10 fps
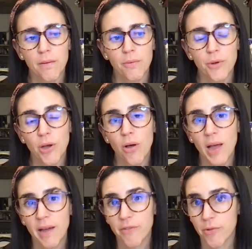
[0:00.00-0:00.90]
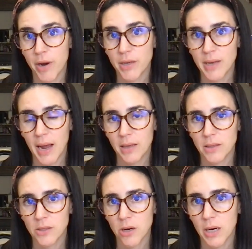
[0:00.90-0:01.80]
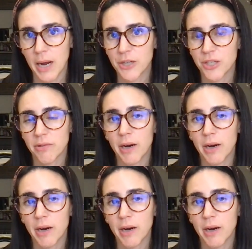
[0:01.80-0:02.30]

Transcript: we all have the right to access our Akashic